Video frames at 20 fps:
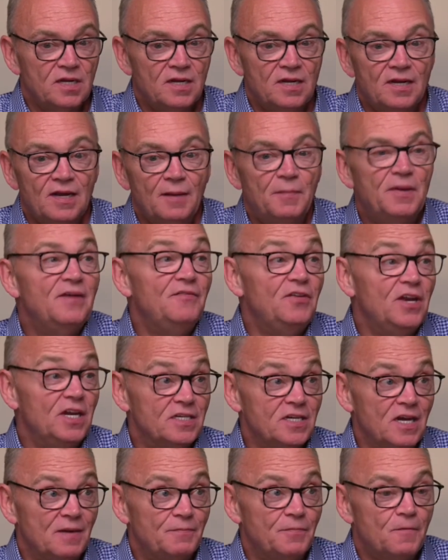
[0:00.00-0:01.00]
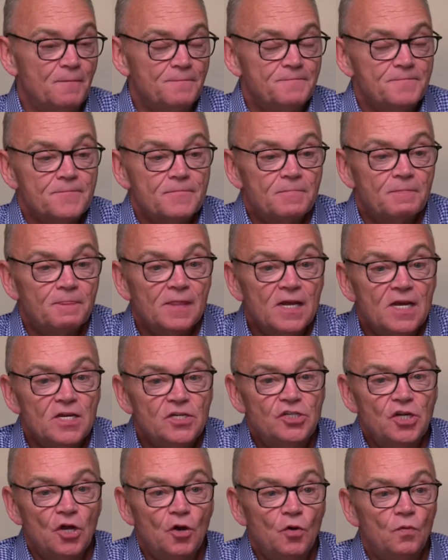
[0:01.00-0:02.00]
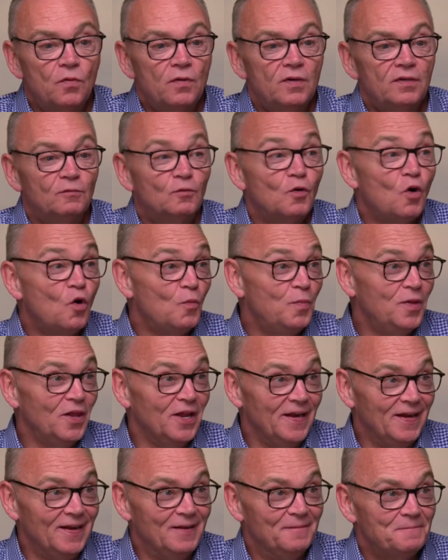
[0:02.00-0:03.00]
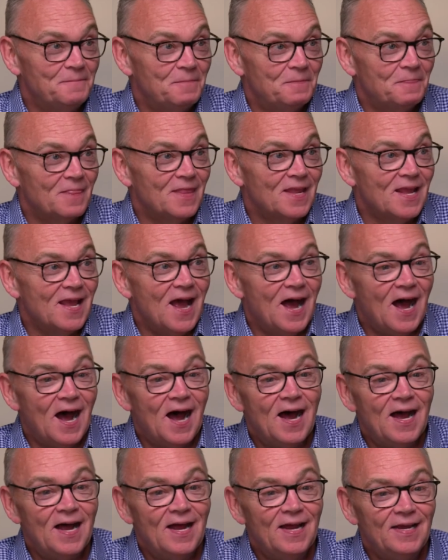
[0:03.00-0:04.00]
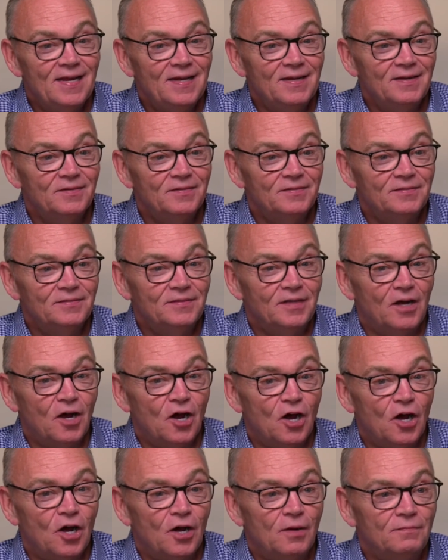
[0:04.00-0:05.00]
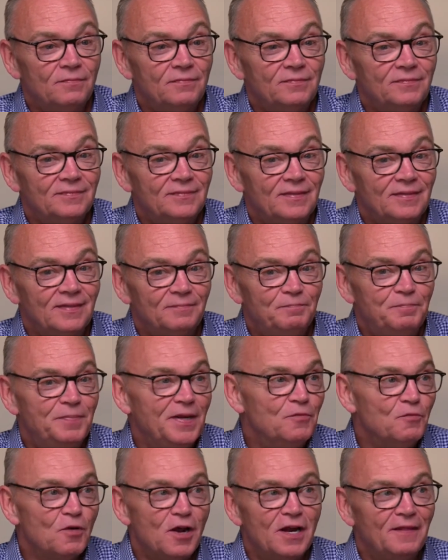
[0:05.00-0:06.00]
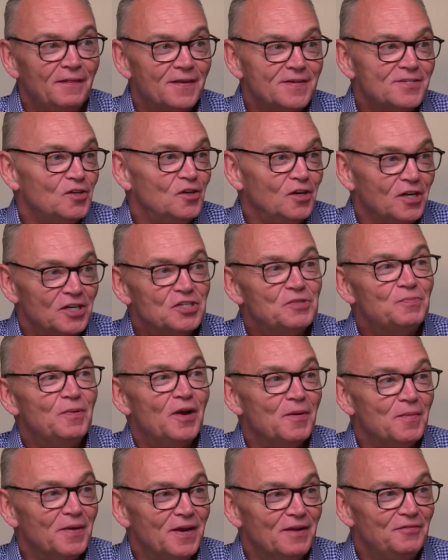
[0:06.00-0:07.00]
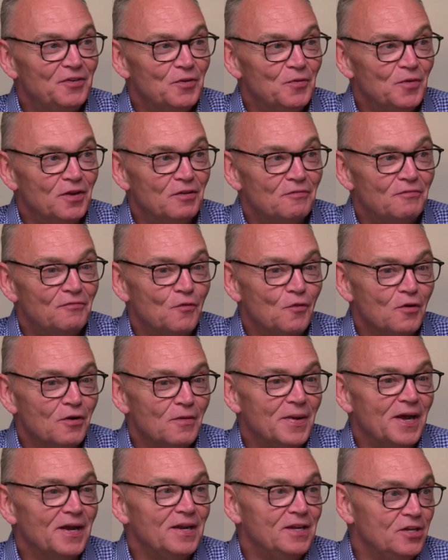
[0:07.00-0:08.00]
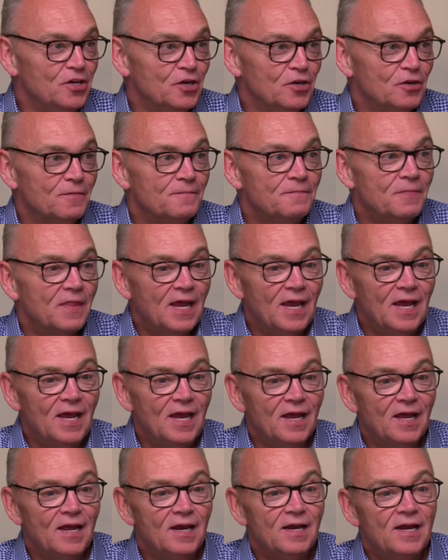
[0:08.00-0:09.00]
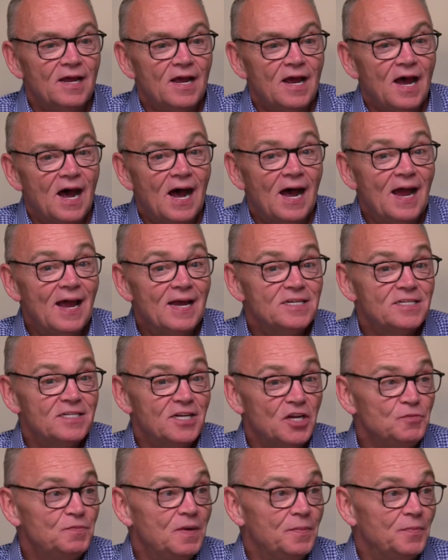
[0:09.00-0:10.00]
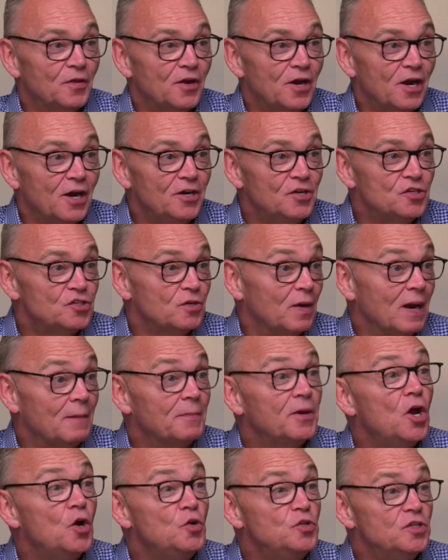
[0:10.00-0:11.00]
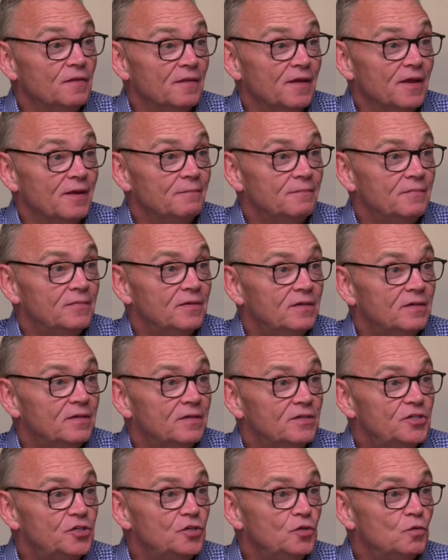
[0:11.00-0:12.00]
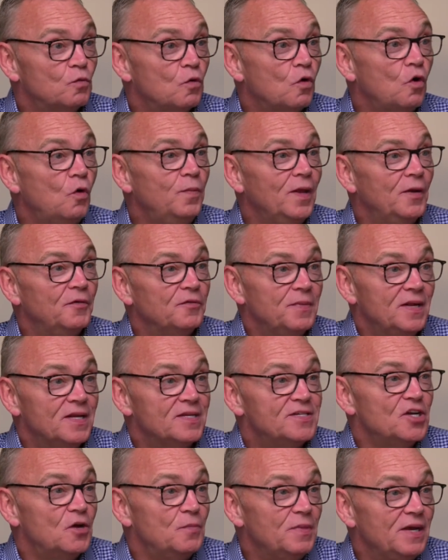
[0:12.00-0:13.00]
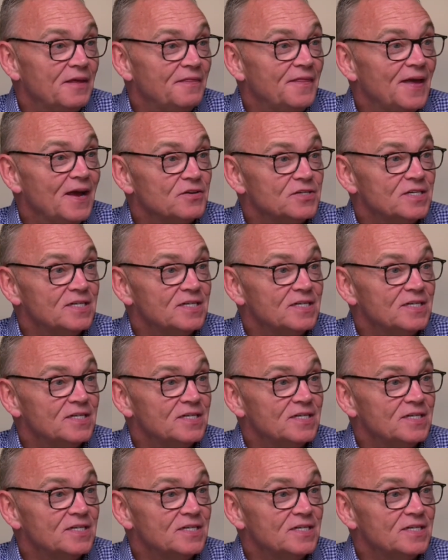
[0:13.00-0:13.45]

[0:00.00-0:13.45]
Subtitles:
I'm gonna give you an example. So role playing. I been running this little experiment, if you will, for about a year. And I ask salespeople in our industry when I'm coaching them to role play with me and sell me 1,000